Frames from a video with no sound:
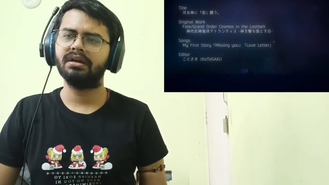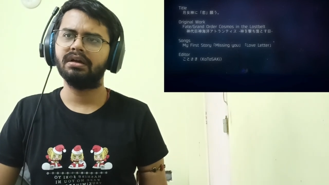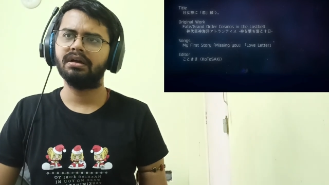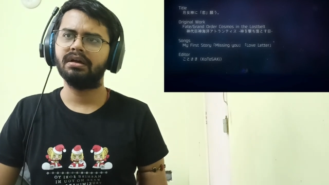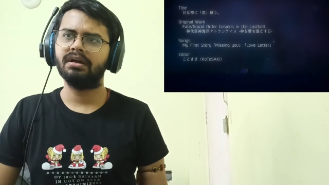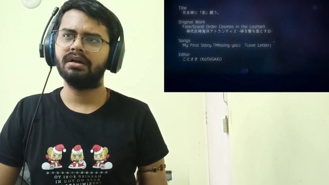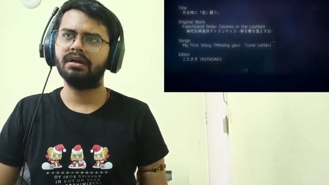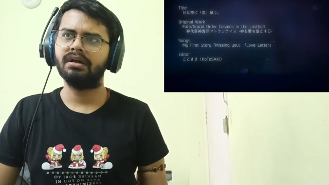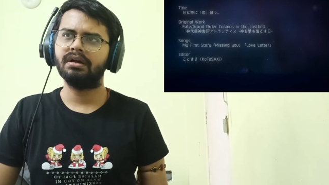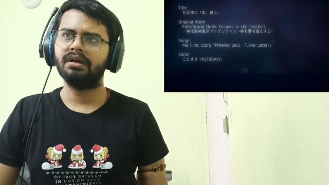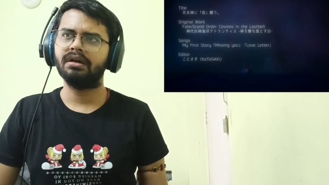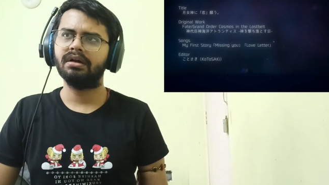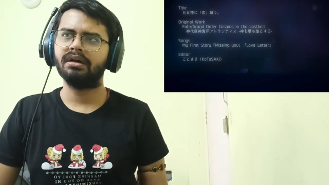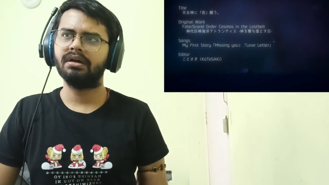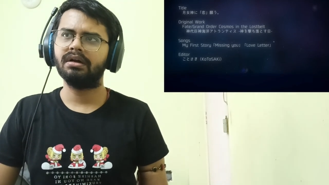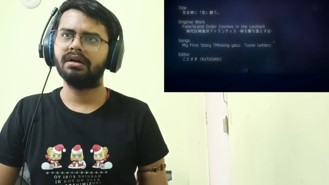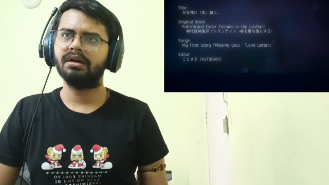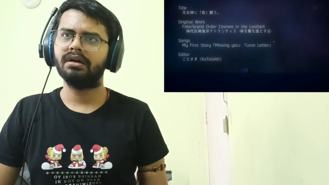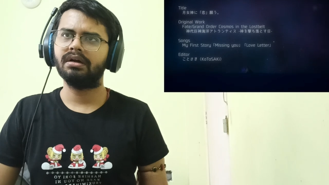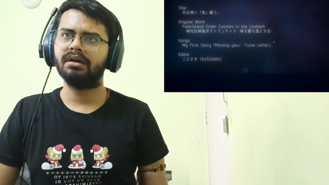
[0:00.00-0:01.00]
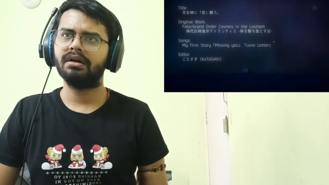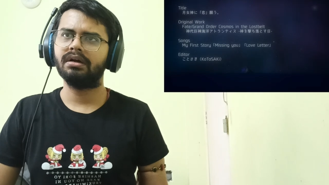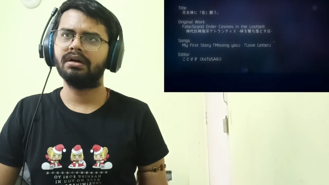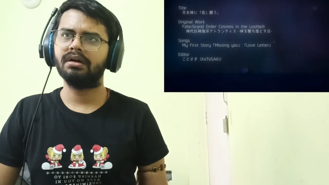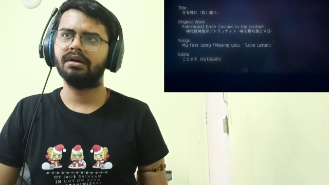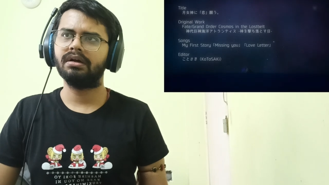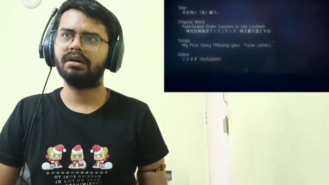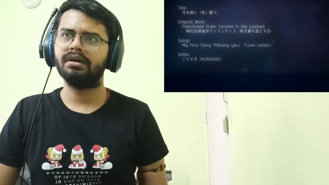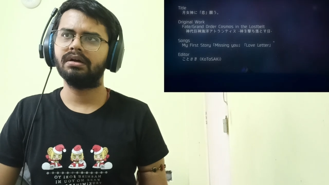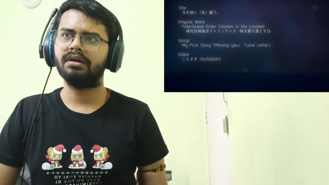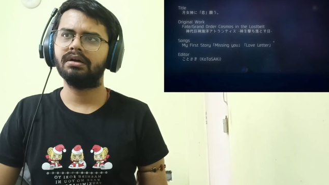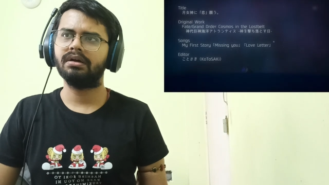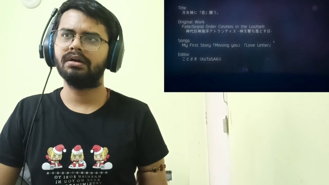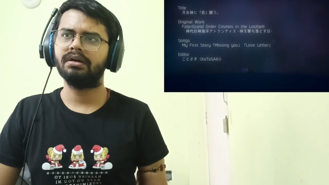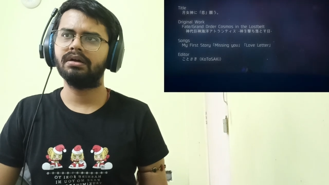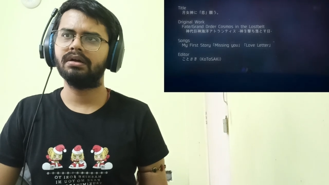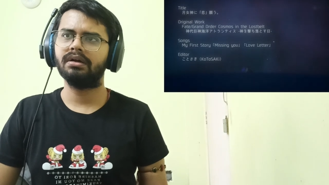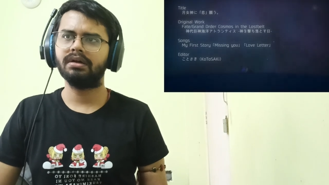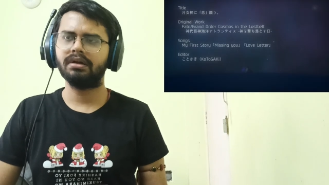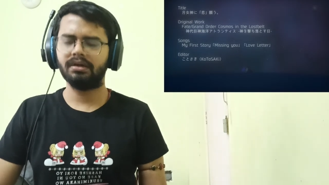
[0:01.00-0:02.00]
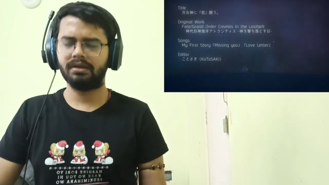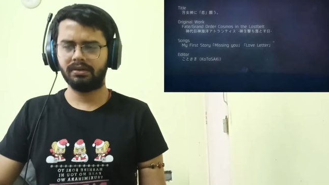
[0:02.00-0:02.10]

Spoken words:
Nothing is said.